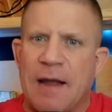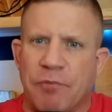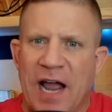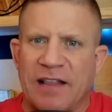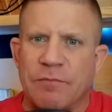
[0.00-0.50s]

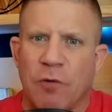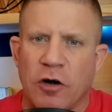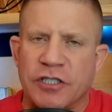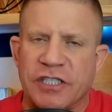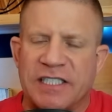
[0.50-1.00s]
Bradley
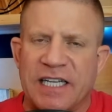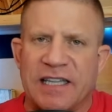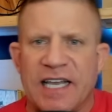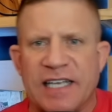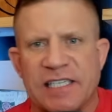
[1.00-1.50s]
Martin just did
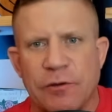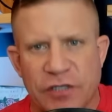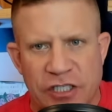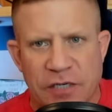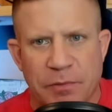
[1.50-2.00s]
this. It
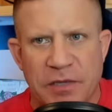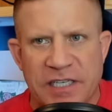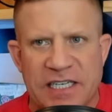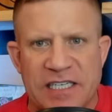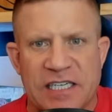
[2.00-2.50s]
was just a
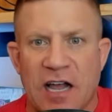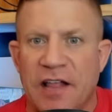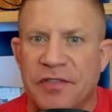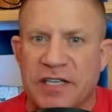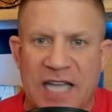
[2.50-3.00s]
publicity
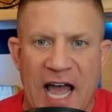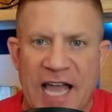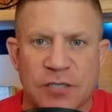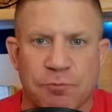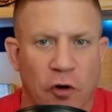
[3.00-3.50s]
stunt. This guy
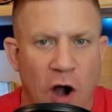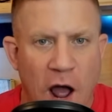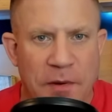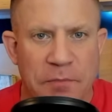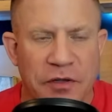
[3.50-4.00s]
is
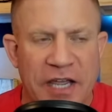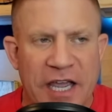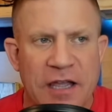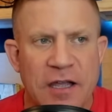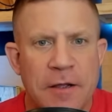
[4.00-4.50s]

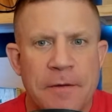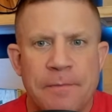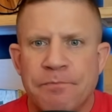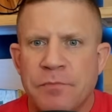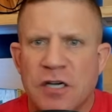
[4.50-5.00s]
probably
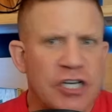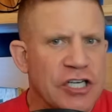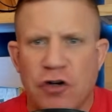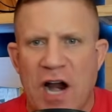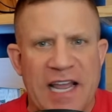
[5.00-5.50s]

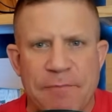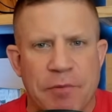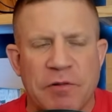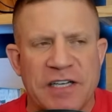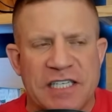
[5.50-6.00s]
just trying to get
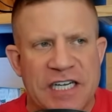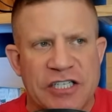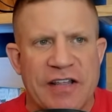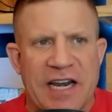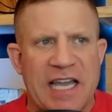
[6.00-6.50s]
publicity
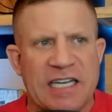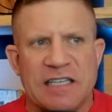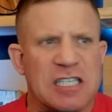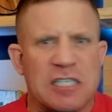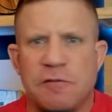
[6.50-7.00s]
so that he
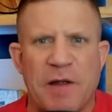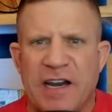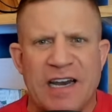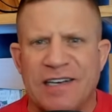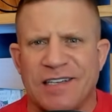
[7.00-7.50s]
can spin
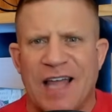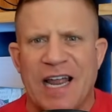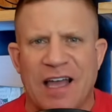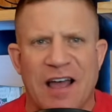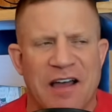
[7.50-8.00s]
it into
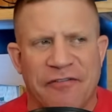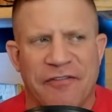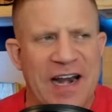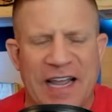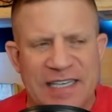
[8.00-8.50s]
like a
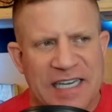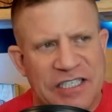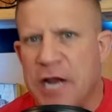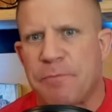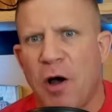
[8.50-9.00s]
fight against like
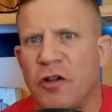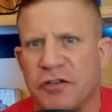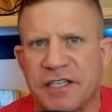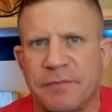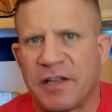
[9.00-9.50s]
Jake Paul or
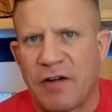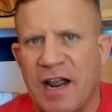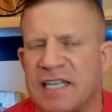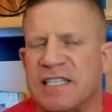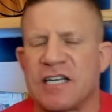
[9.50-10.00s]
something,
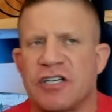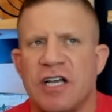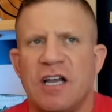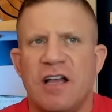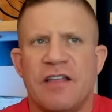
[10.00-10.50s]
right? Because
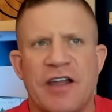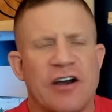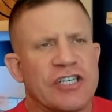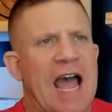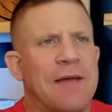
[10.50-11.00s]

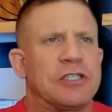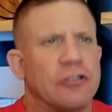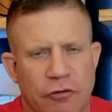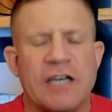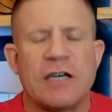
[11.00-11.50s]
there's
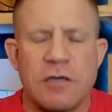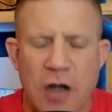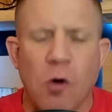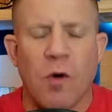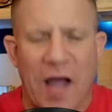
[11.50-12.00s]
absolutely
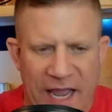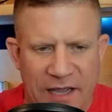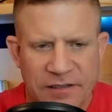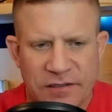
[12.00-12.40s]
no way.